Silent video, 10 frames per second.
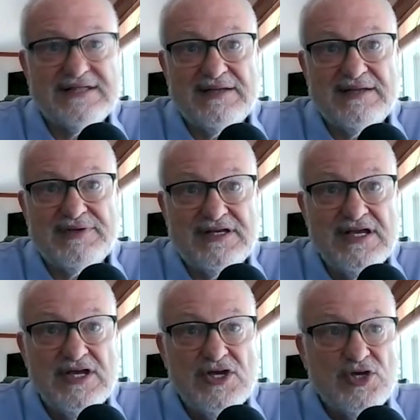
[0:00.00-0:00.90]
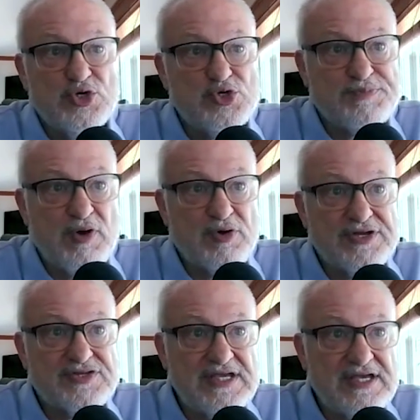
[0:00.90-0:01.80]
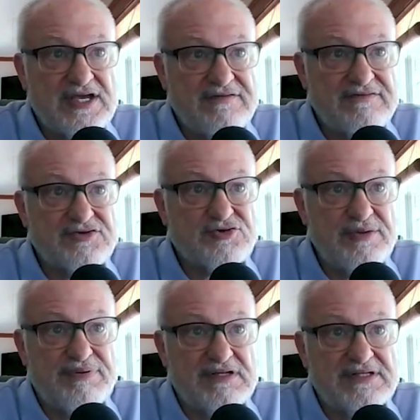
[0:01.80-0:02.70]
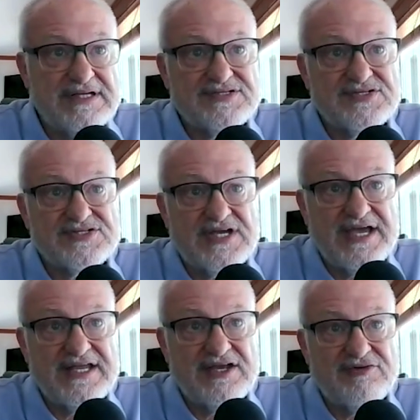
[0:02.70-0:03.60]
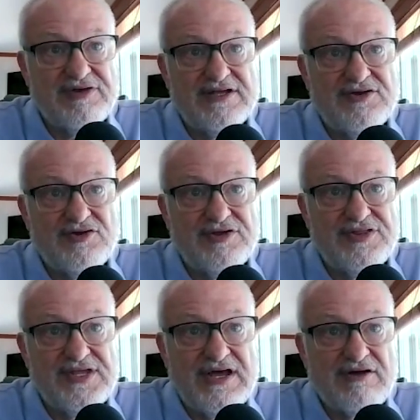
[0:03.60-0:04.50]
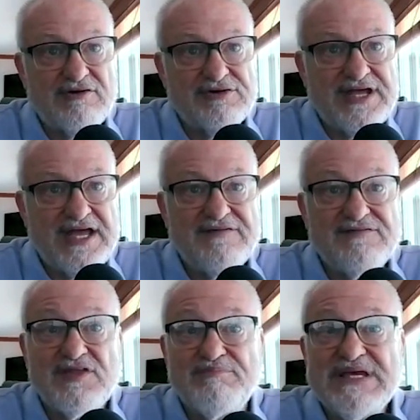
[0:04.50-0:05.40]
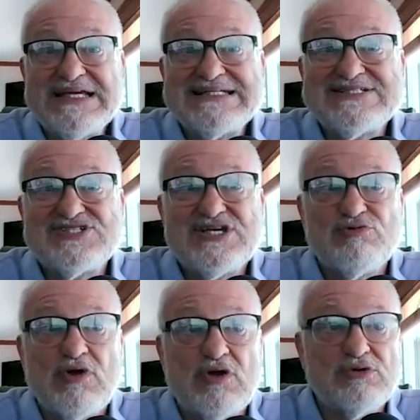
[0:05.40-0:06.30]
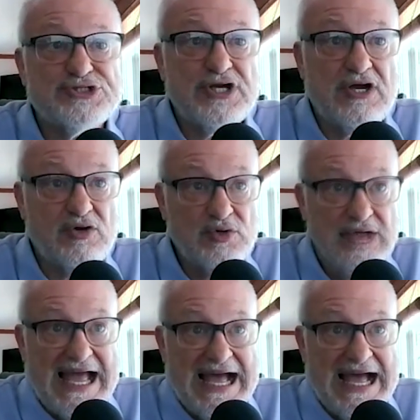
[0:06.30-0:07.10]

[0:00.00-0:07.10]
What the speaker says: Limited, who spoke at the Coventry Building Society Arena during the inaugural day of the Big Zero Show.